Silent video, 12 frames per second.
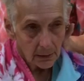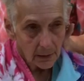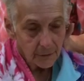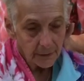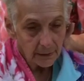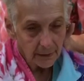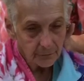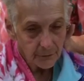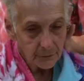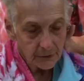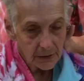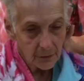I think like
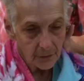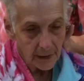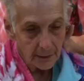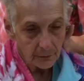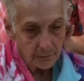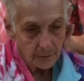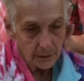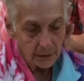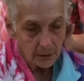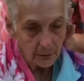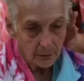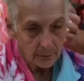$15,000 a
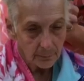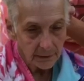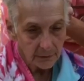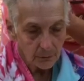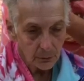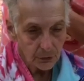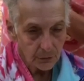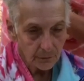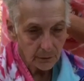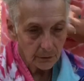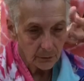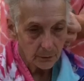year, my Social
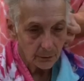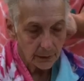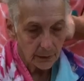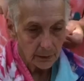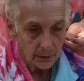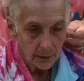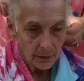Security.